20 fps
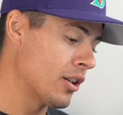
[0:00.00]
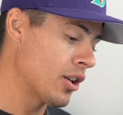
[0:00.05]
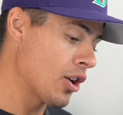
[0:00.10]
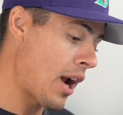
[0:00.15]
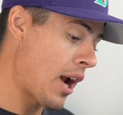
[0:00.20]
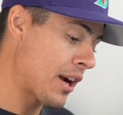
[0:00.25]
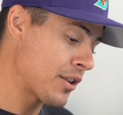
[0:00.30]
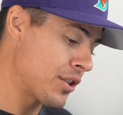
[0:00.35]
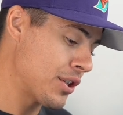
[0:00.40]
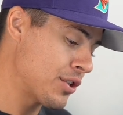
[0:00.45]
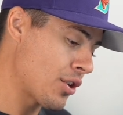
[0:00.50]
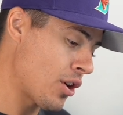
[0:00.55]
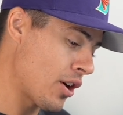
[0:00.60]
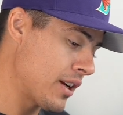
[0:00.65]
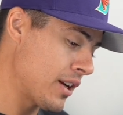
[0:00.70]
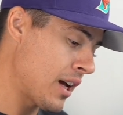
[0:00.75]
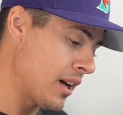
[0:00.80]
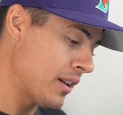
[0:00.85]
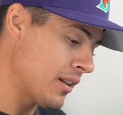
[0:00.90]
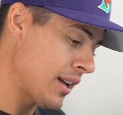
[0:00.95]
Or actually,
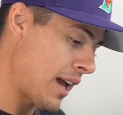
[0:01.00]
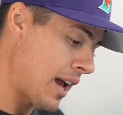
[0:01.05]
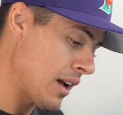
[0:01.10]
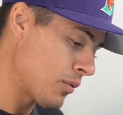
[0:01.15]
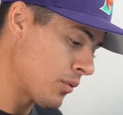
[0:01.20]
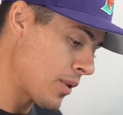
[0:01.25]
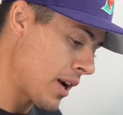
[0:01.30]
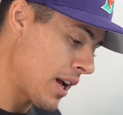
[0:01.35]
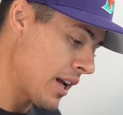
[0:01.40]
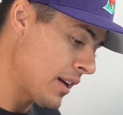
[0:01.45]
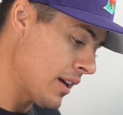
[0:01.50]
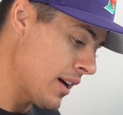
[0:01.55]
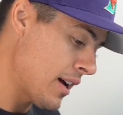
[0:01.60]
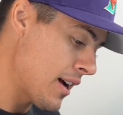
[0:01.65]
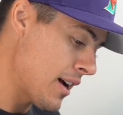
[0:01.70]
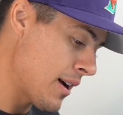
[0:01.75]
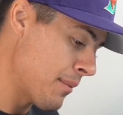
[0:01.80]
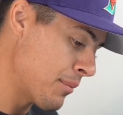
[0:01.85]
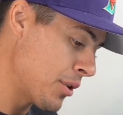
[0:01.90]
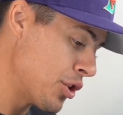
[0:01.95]
sorry, not red.
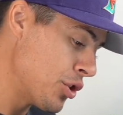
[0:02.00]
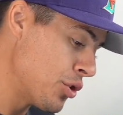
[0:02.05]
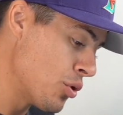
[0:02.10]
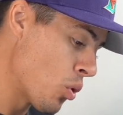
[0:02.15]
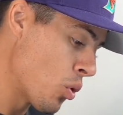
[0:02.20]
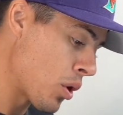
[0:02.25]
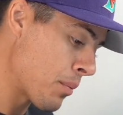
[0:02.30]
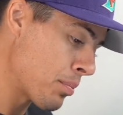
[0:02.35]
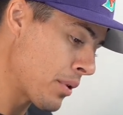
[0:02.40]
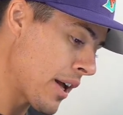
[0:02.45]
Your